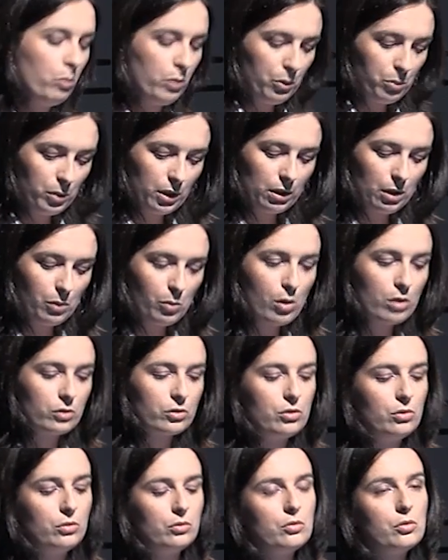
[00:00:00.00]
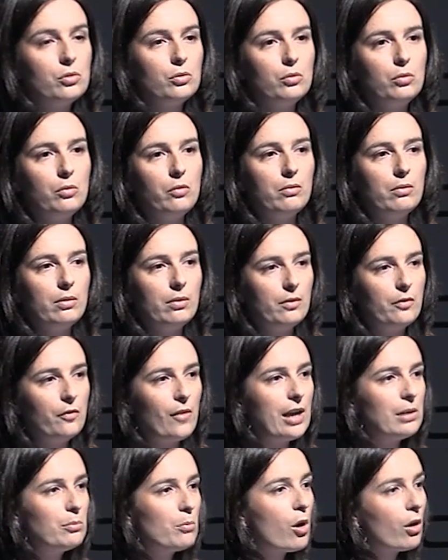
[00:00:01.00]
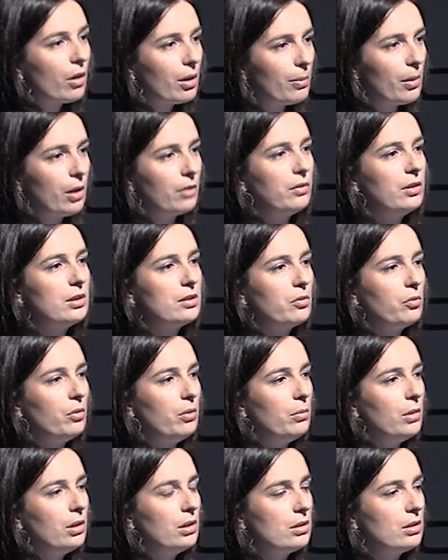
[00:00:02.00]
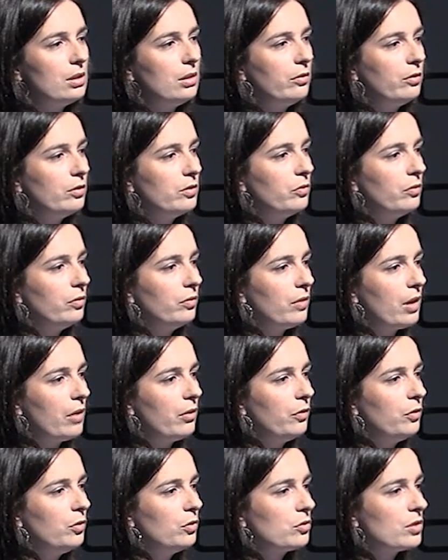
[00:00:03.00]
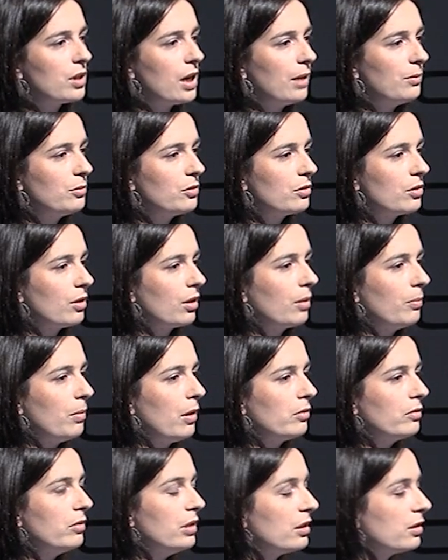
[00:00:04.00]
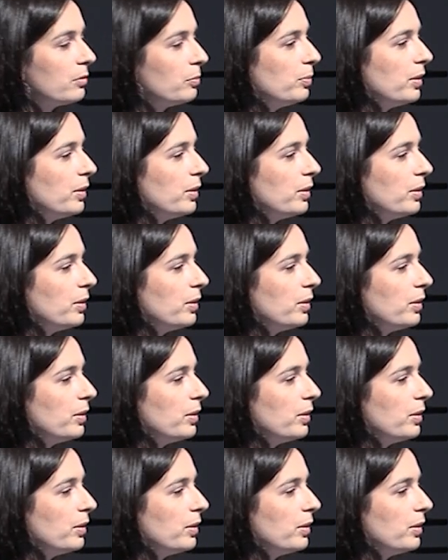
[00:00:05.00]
We really want you to find more about this. 3 minutes is very few time to talk about this.